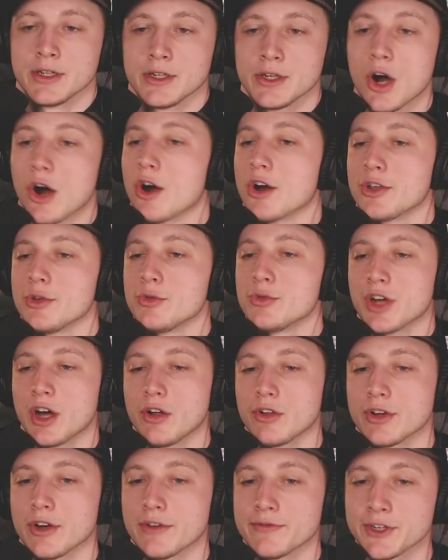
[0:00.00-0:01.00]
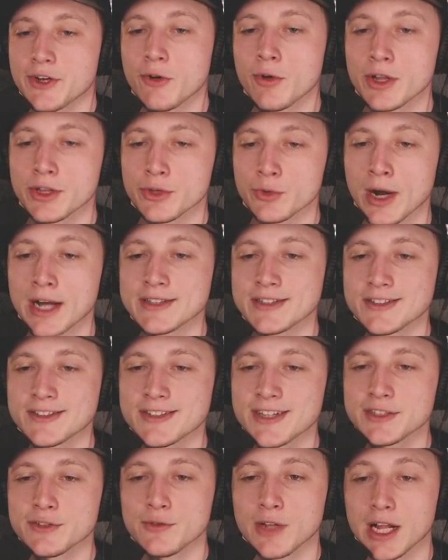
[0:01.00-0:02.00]
Are you tall enough to go on the rides at
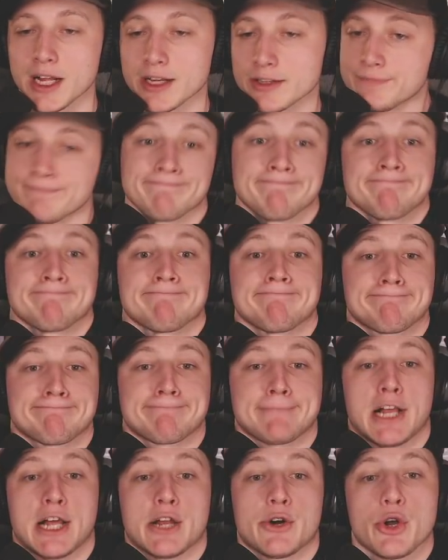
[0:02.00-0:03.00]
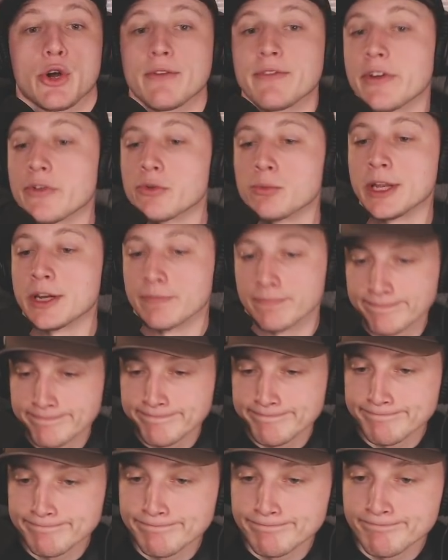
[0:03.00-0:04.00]
Six Flags? I don't know. I've never been.
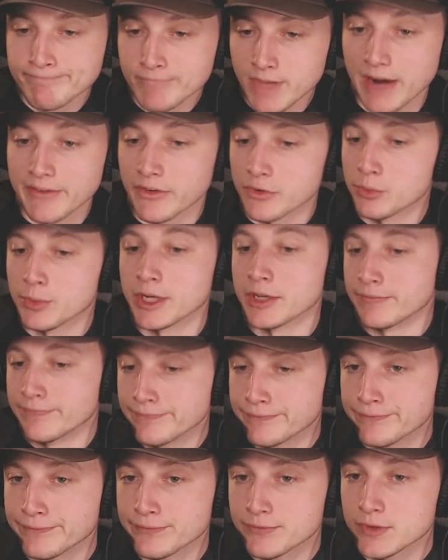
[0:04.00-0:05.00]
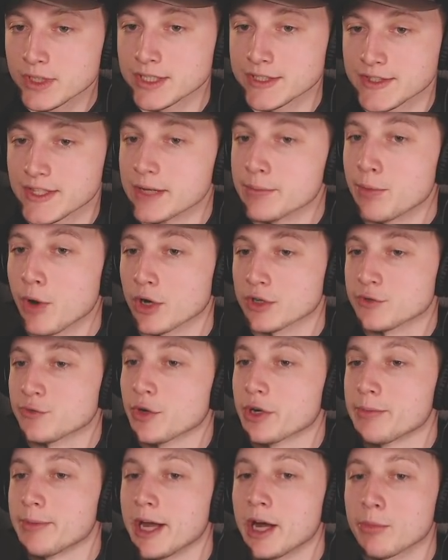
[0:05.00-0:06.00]
I've never been. Because theme parks
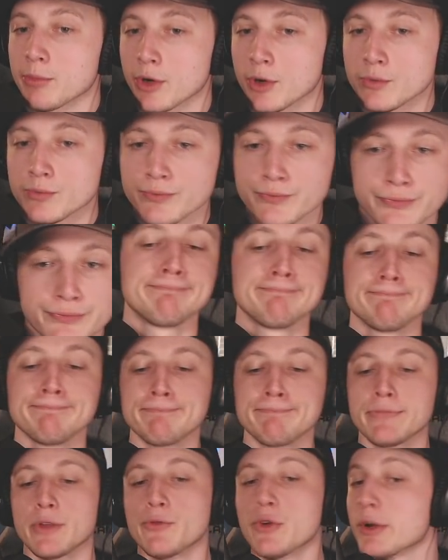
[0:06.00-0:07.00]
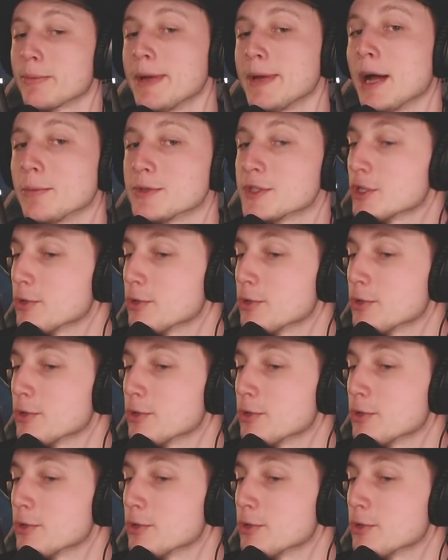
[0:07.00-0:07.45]
freak me out, bro. They freak me out. It's too